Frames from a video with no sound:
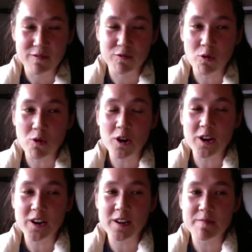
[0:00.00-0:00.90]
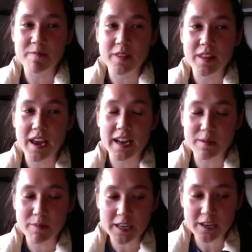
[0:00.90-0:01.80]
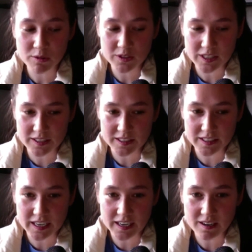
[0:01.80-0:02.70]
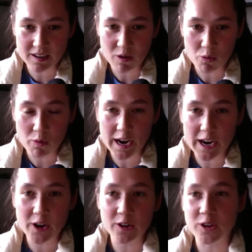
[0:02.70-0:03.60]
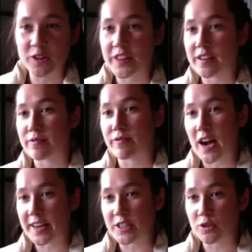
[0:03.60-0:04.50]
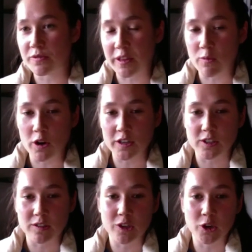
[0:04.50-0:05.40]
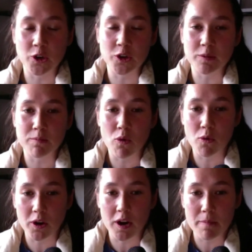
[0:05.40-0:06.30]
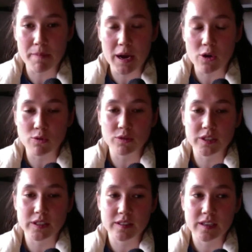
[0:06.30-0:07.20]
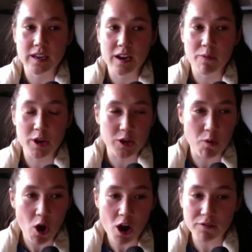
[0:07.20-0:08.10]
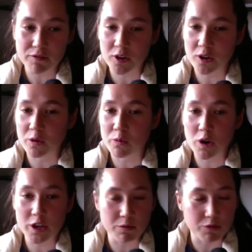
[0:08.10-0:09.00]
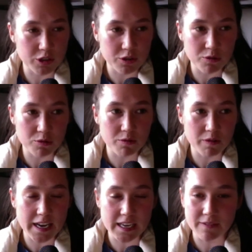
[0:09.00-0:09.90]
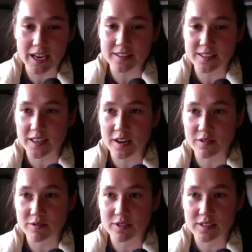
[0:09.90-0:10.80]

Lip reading: For anybody who's listening, where could they find you if they wanted to learn more about what you offer, what you do, any of that stuff?